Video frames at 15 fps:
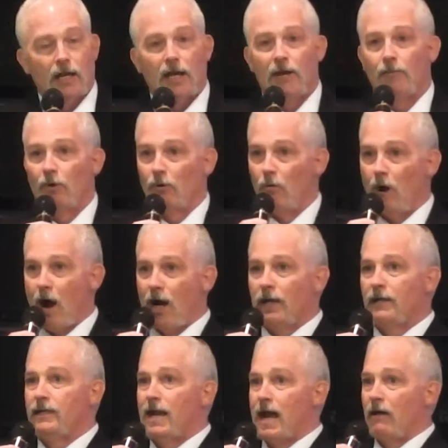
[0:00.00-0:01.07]
And we're
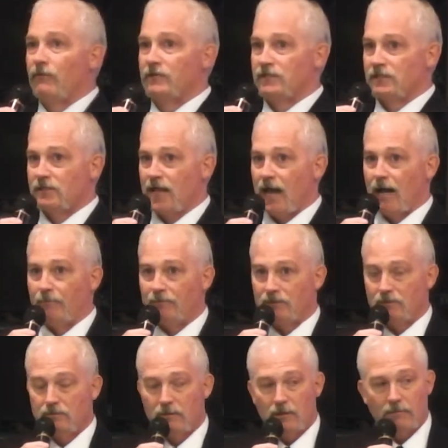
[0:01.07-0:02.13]
walking down the
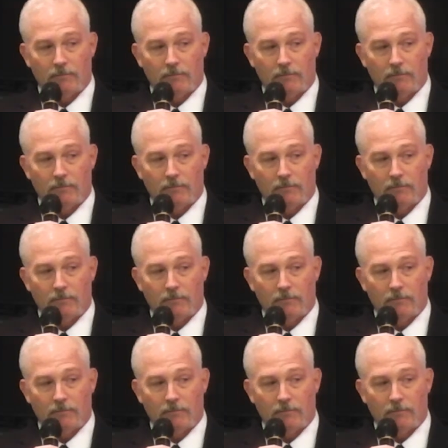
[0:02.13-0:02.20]
steps.